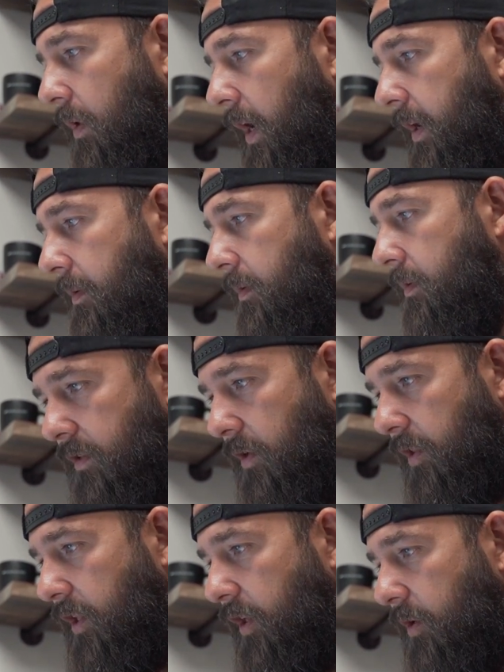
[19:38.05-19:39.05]
right.
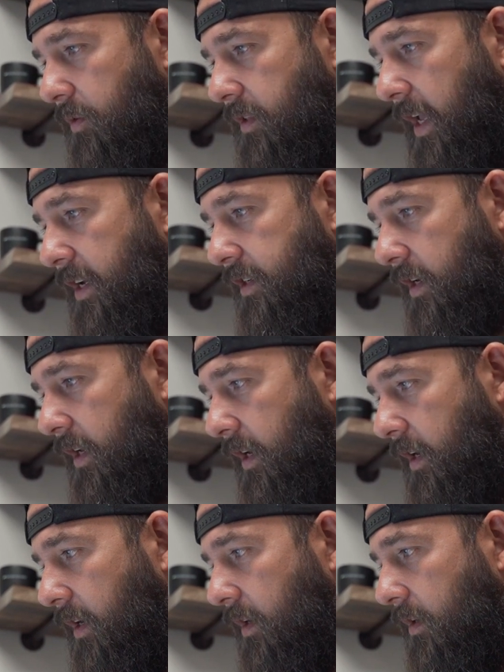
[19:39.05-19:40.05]
So the used engine
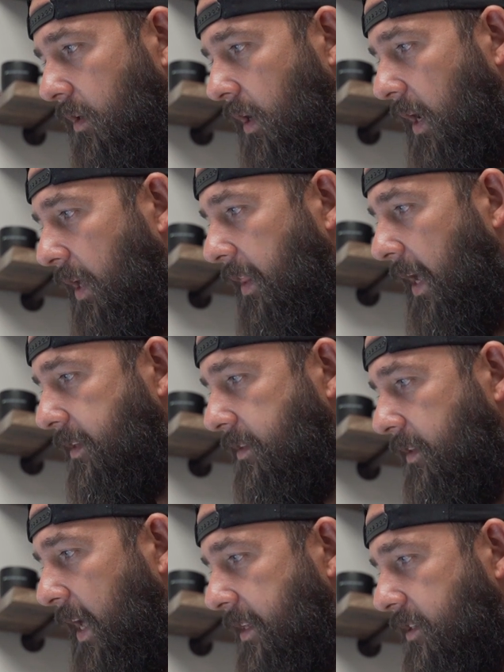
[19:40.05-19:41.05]
here,
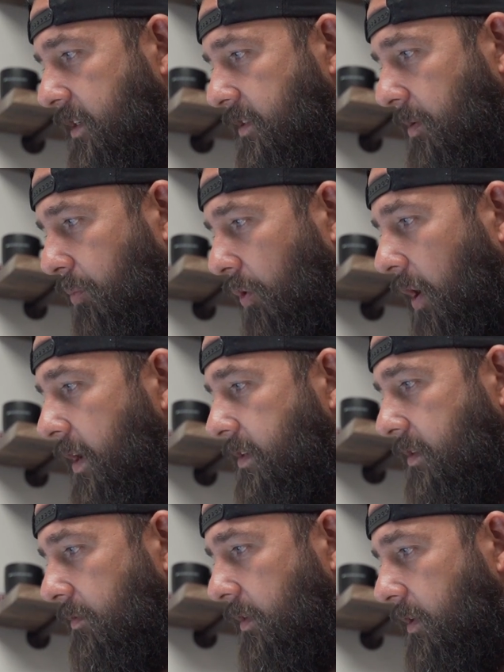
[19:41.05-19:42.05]
that's just the
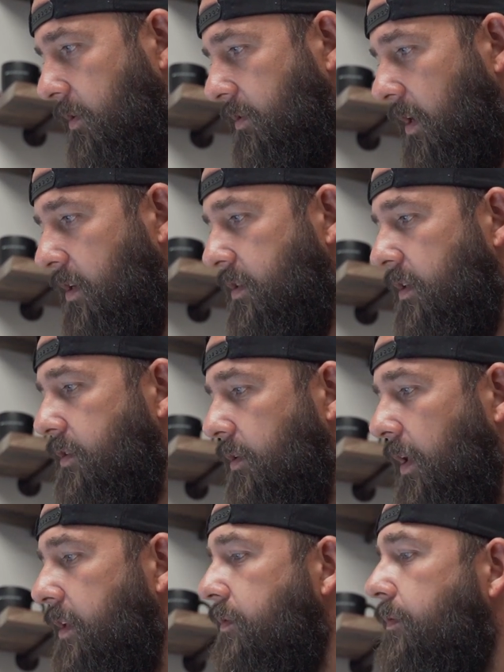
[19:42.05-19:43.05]
price of the used engine.
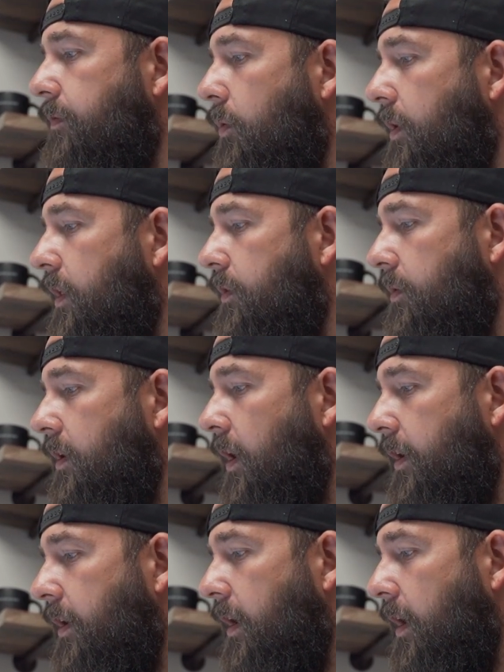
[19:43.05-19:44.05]
So that's
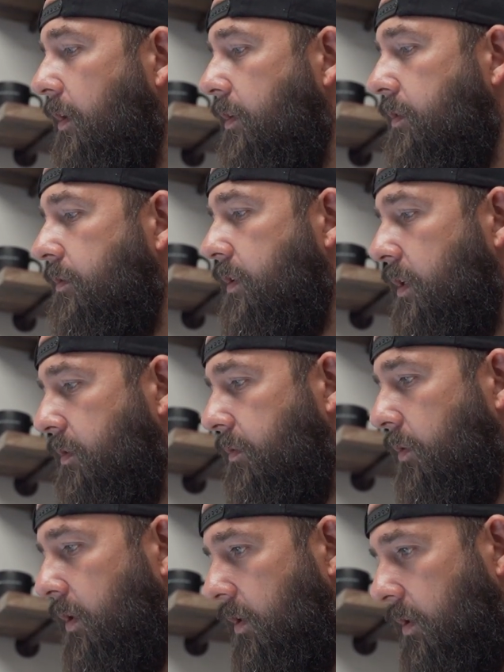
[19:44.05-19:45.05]
$4,300 just
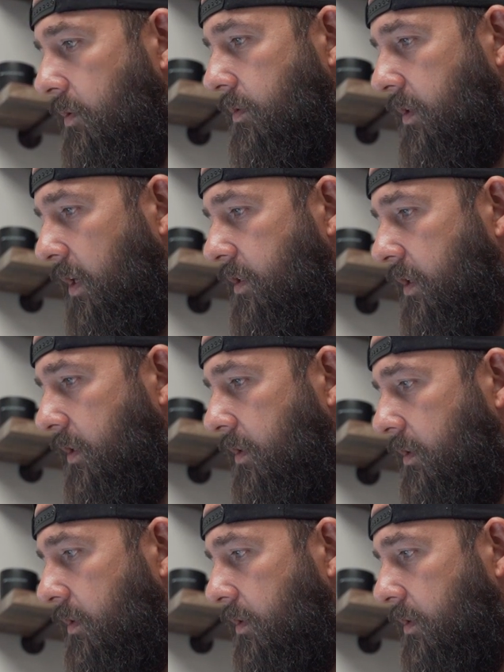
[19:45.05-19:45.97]
for the used engine.